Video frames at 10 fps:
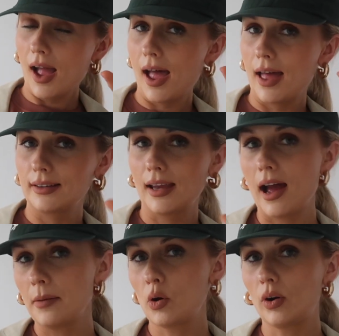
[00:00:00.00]
and
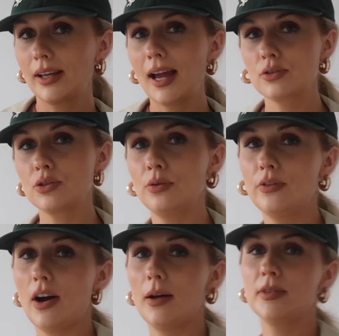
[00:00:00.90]
cat, quite casual
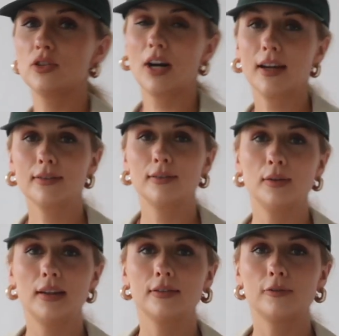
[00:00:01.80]
vibes. The
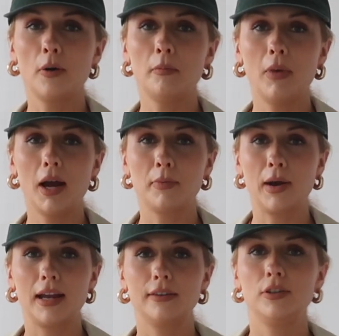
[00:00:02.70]
tracksuit is from my
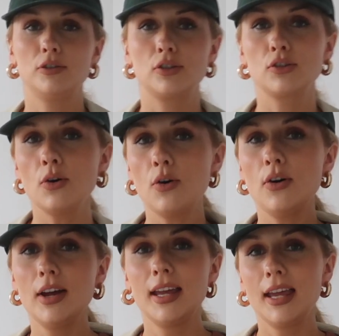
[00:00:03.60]
brand Future
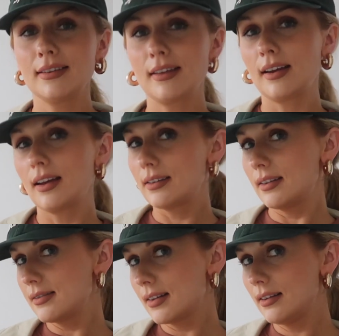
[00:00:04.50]
Shore. It's like
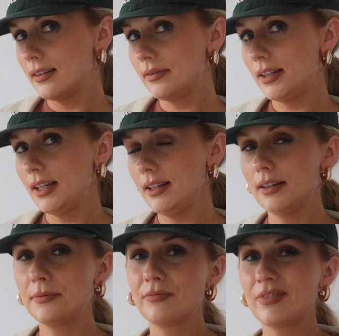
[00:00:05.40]
this
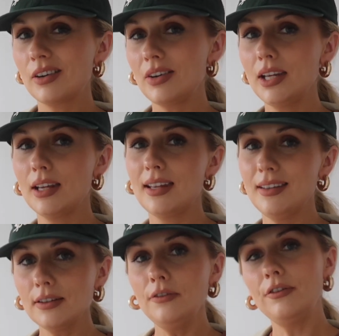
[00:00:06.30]
lovely,
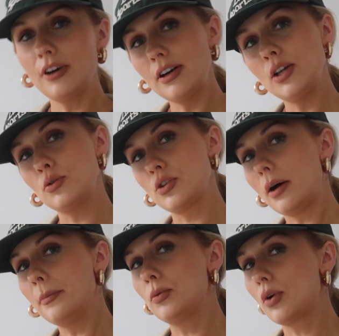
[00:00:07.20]
it's a very
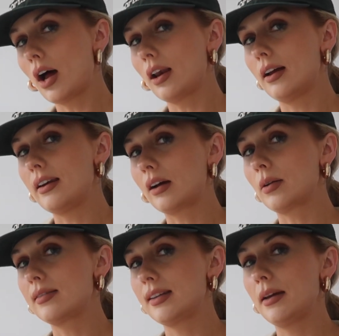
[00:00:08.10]
autumnal color now
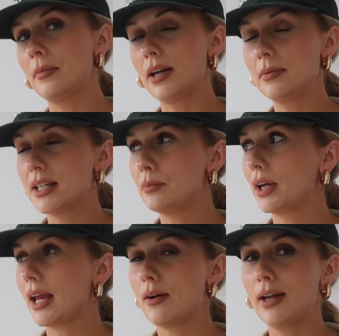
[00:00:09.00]
I see it, but I did
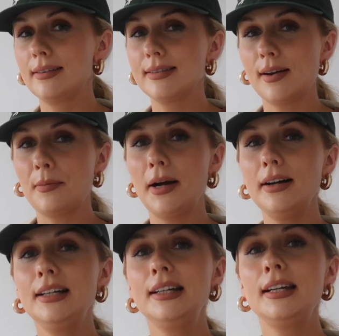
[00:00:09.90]
bring it out in summer,